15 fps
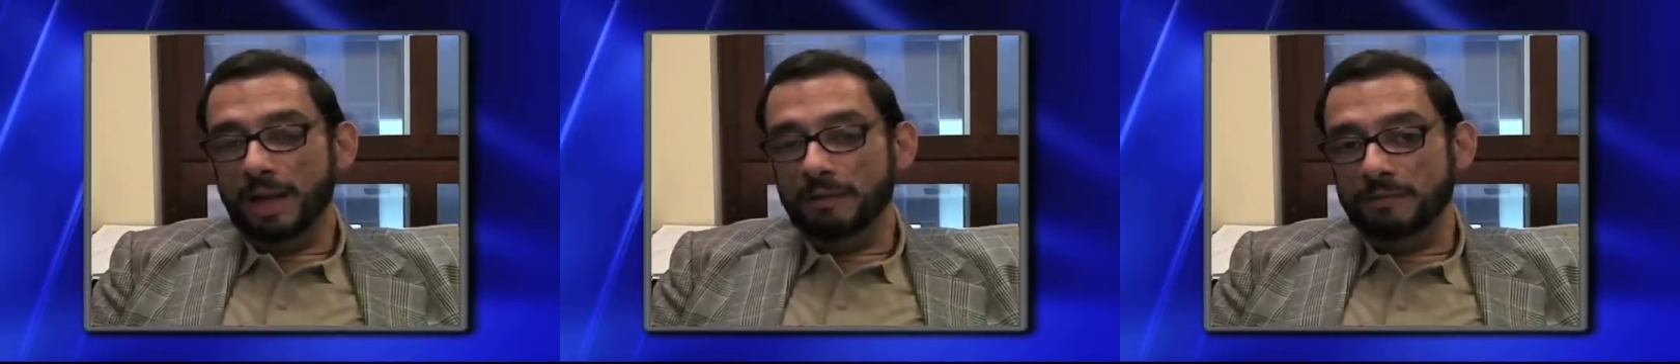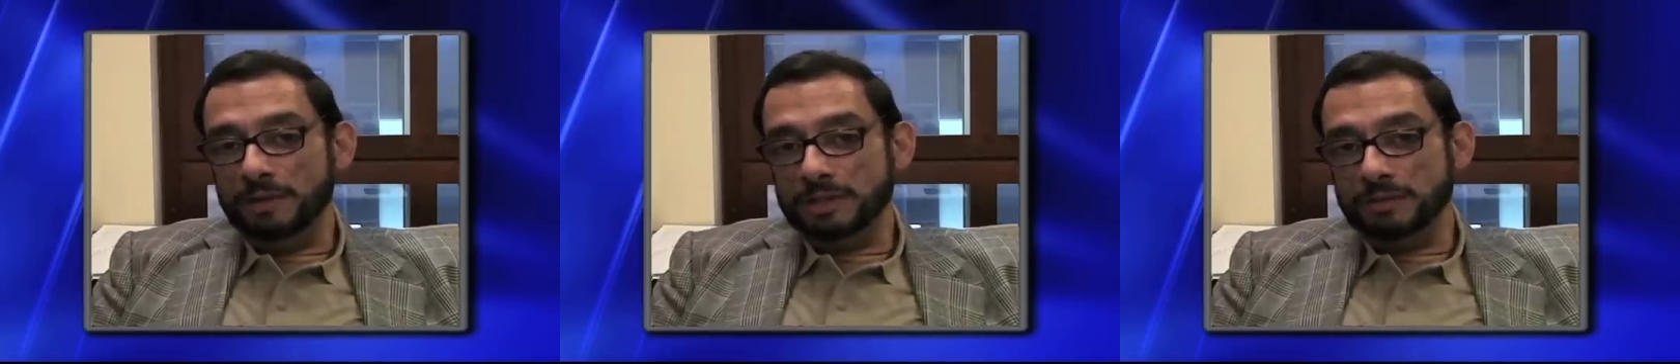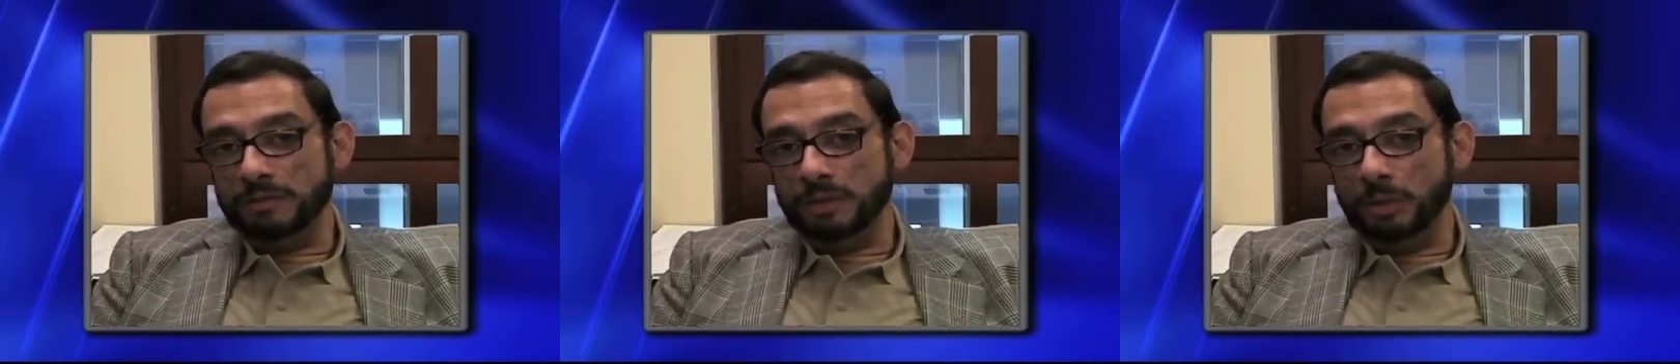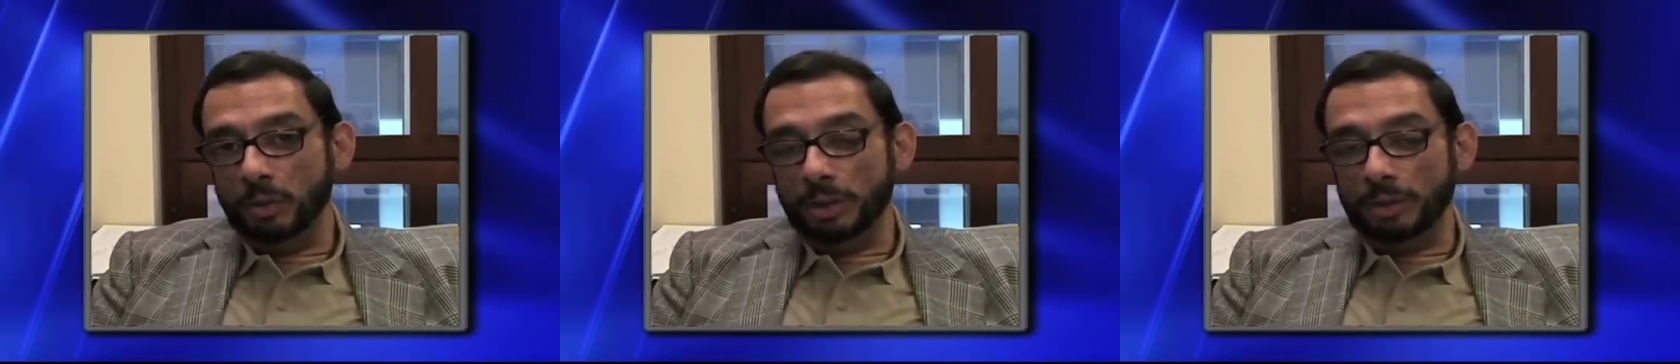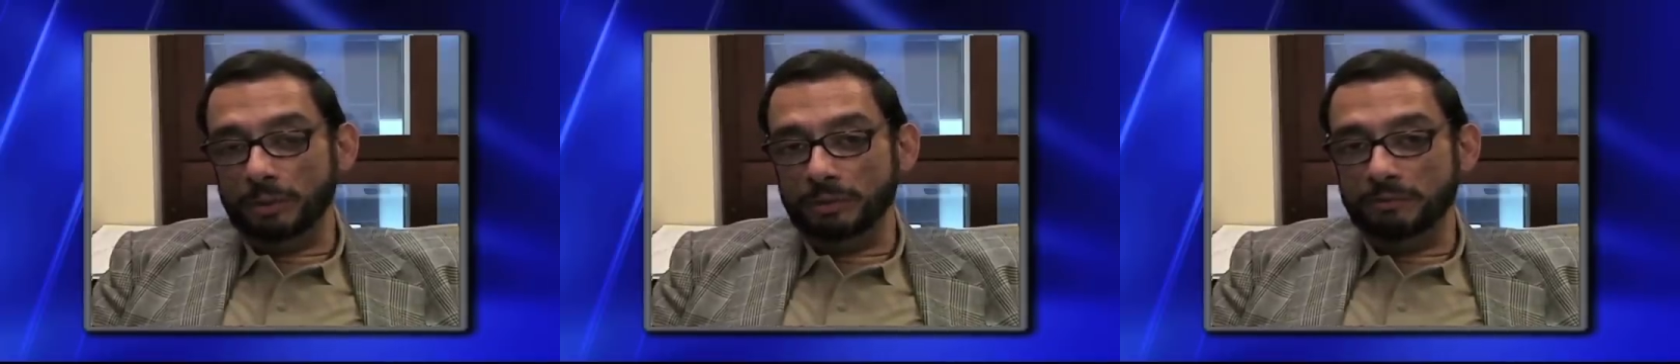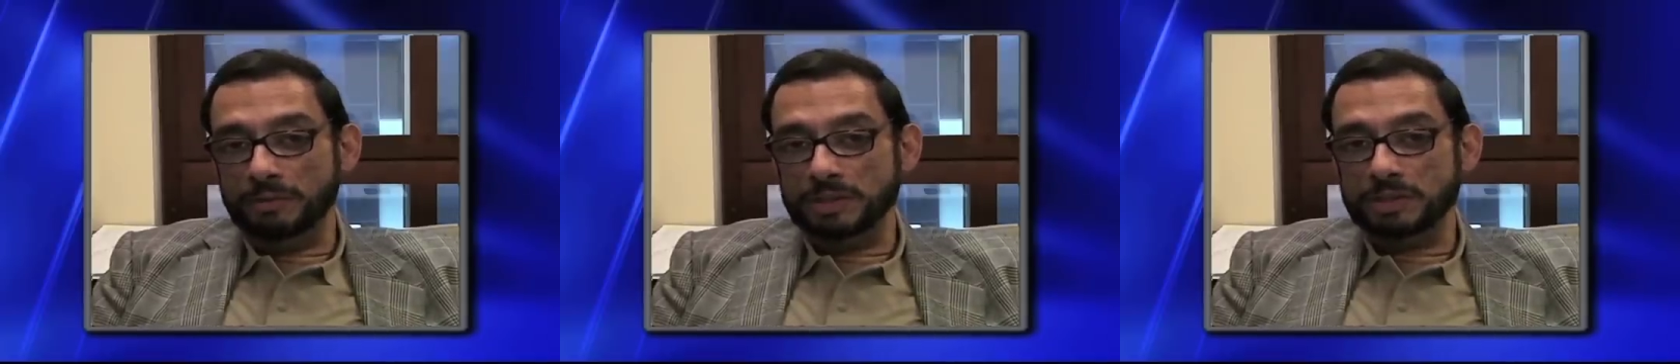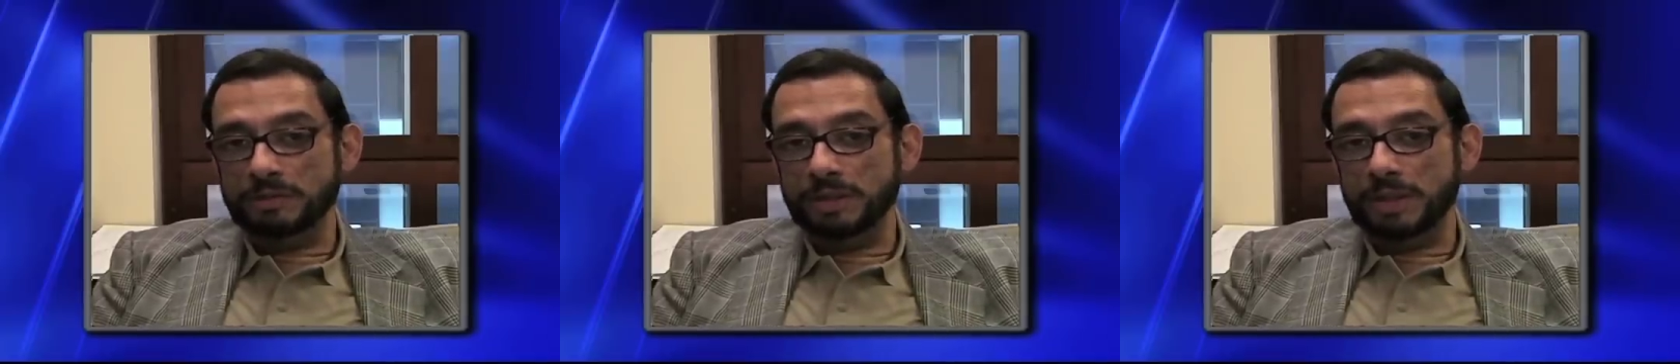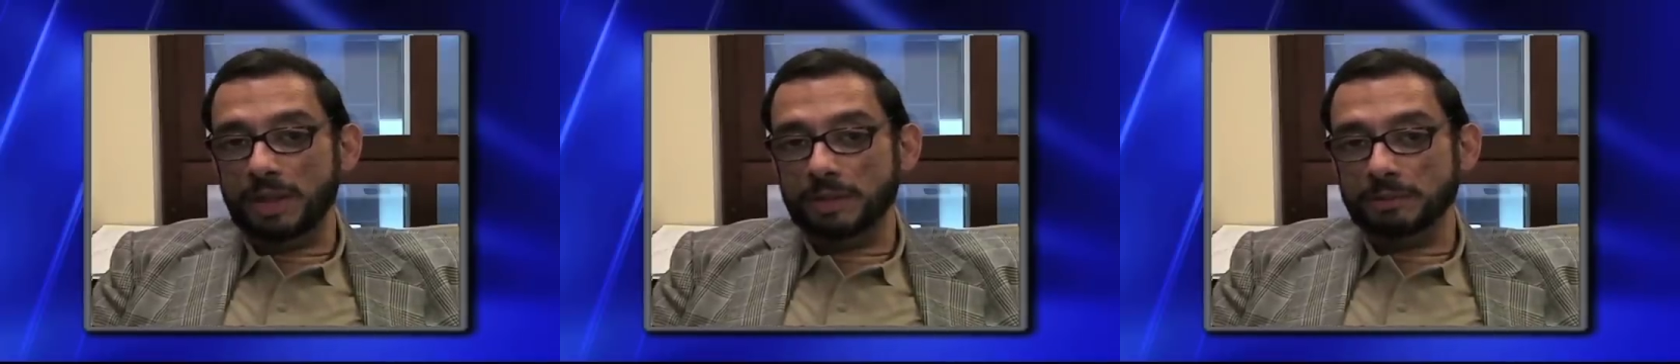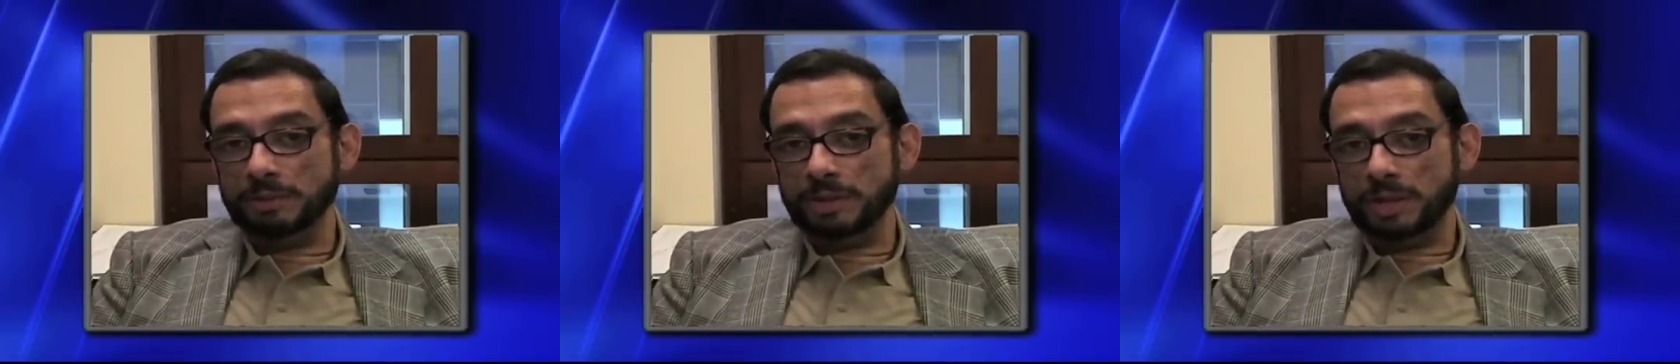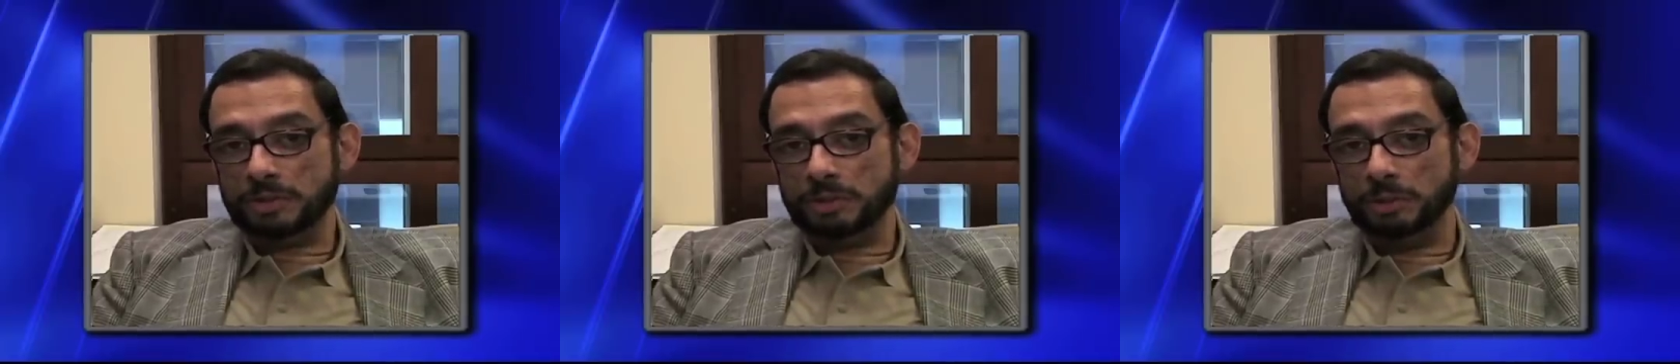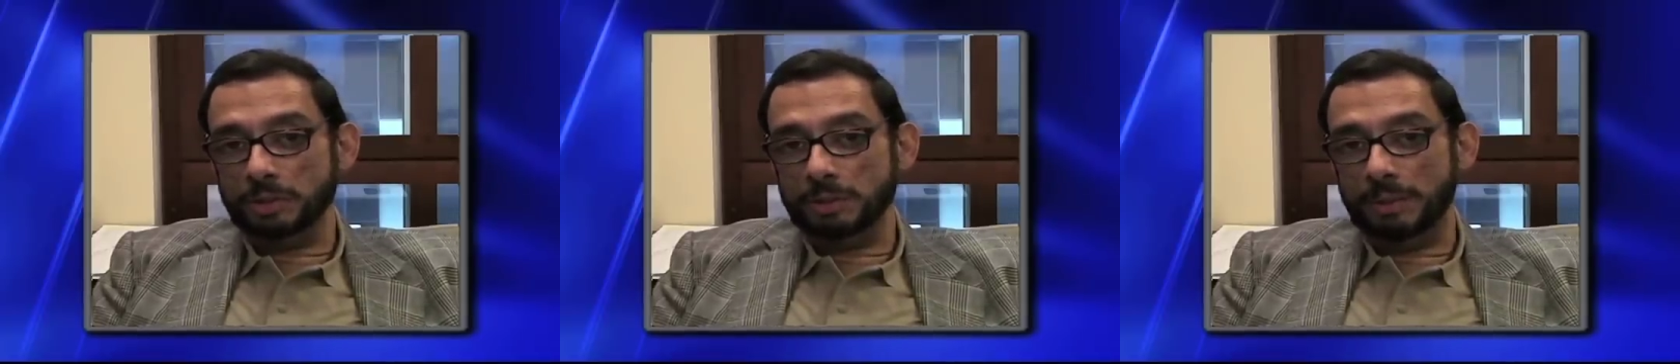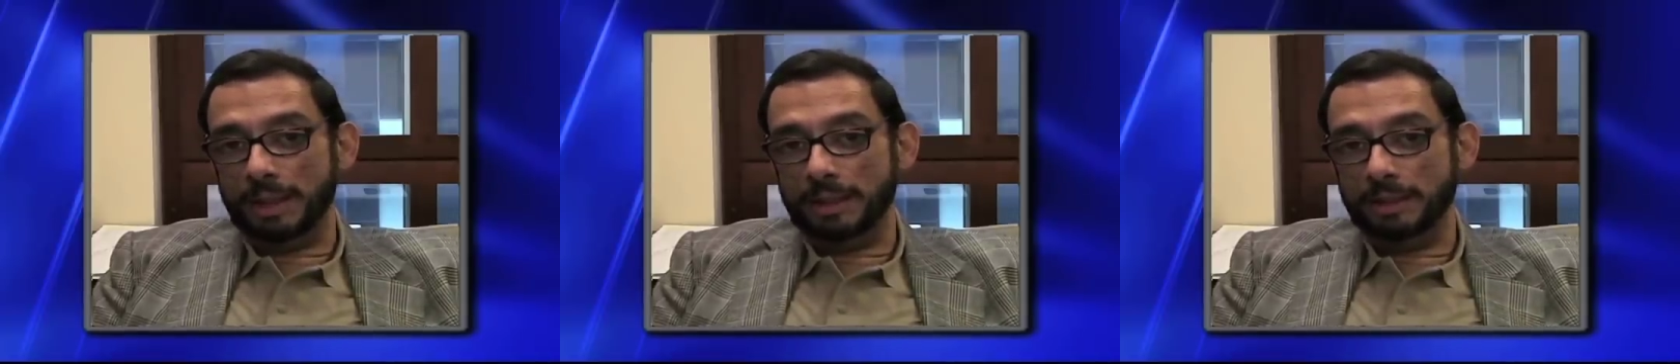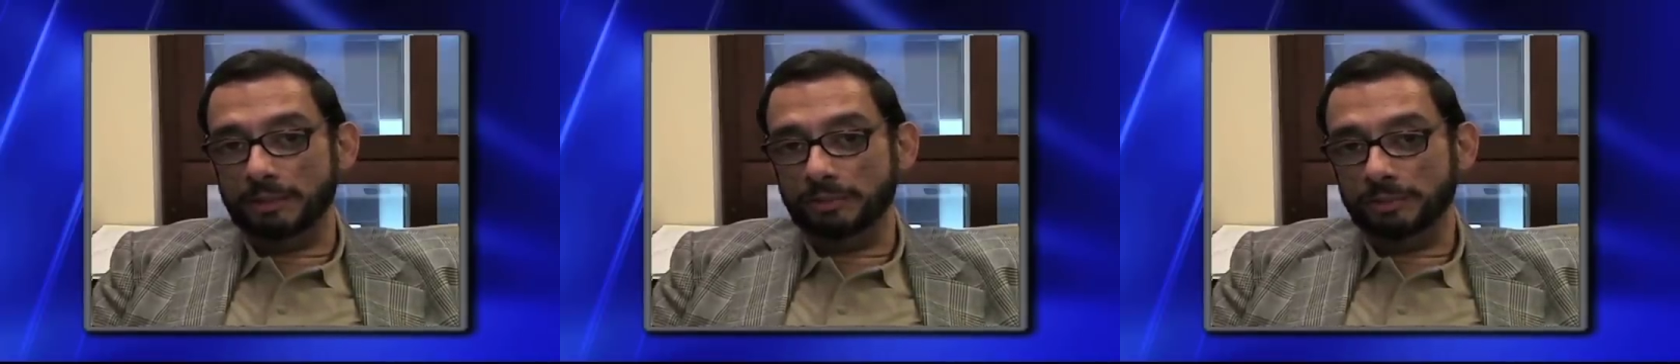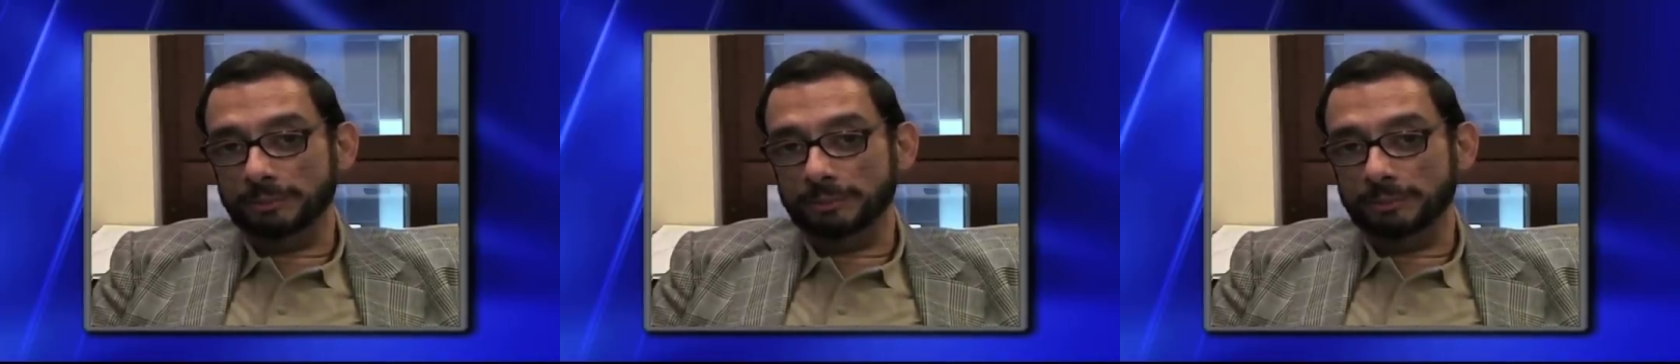vis-a-vis oil and vis-a-vis the other industrial commodities.